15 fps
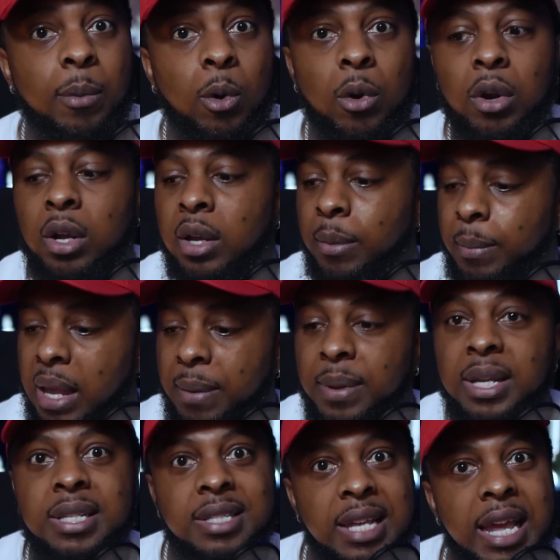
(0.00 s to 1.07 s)
or
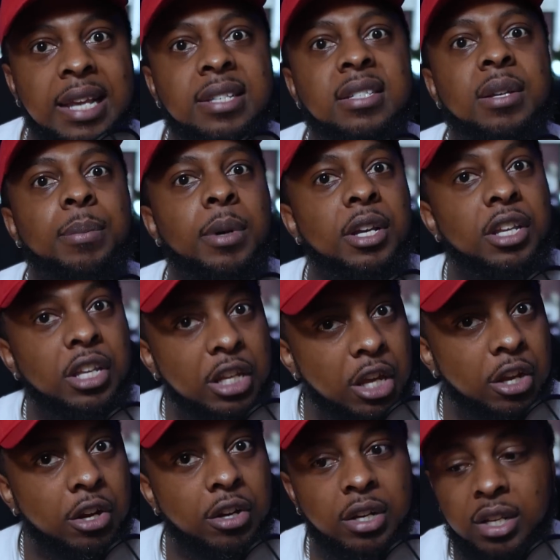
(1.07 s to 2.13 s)
maybe it takes him a
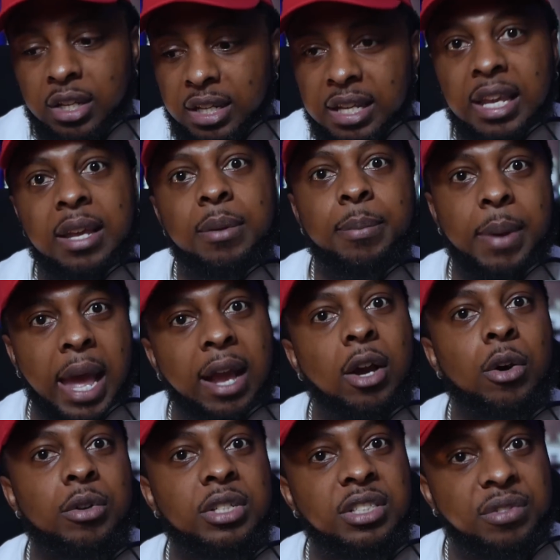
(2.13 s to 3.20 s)
year to get back
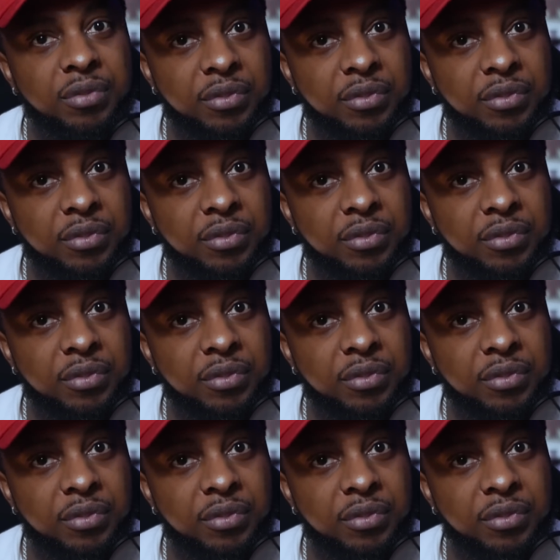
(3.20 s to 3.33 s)
on his